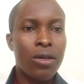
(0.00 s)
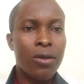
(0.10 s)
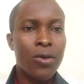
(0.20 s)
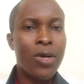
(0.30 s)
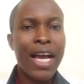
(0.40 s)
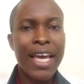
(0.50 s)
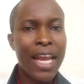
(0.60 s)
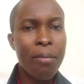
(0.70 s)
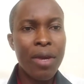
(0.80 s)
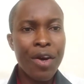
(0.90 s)
You can get
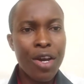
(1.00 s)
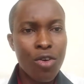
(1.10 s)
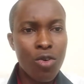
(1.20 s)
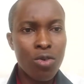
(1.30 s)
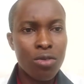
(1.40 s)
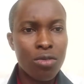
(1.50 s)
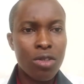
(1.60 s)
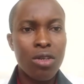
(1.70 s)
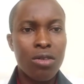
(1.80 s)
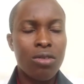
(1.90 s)
a miracle
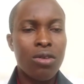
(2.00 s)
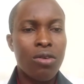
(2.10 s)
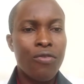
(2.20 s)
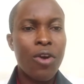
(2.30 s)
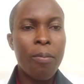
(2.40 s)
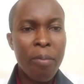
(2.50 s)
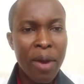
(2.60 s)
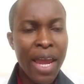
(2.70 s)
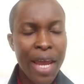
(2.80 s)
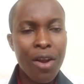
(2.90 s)
from
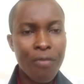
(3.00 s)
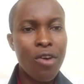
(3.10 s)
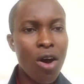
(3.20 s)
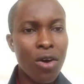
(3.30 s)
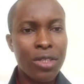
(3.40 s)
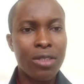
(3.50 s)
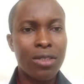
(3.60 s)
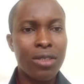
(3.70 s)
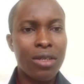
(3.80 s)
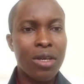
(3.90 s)
man of God.
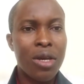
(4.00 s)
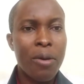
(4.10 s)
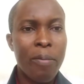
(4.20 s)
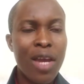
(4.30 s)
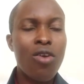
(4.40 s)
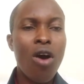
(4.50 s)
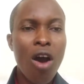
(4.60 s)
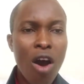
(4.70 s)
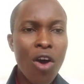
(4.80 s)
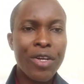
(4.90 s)
But
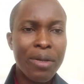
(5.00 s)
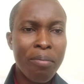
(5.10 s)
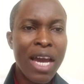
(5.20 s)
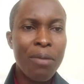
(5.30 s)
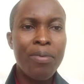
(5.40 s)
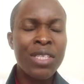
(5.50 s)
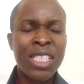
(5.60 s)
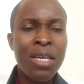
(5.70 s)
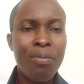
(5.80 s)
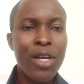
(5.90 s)
God might be
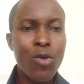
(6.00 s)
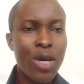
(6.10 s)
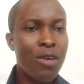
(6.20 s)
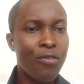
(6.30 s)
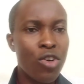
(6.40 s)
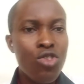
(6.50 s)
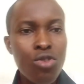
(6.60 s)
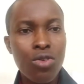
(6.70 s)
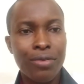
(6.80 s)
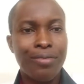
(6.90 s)
still be looking for
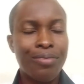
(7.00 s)
you.